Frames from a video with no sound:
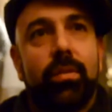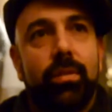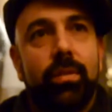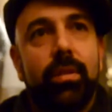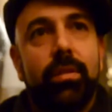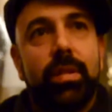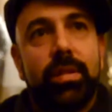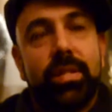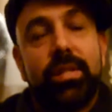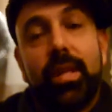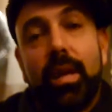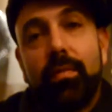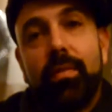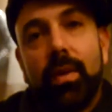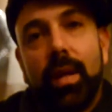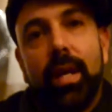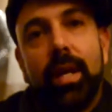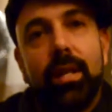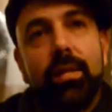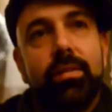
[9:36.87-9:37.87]
They just have
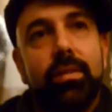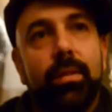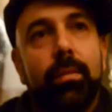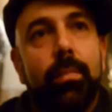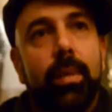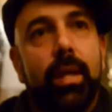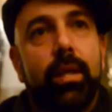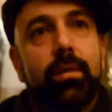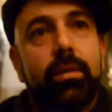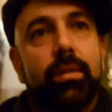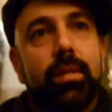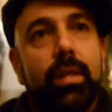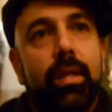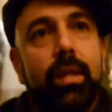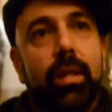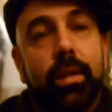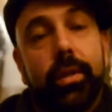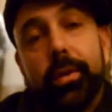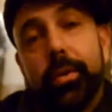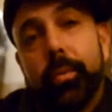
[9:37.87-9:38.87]
their hands in the mix
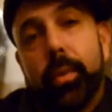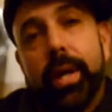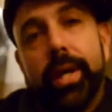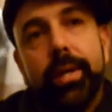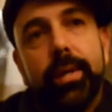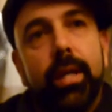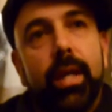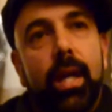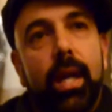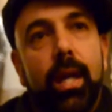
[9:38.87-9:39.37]
in a good way,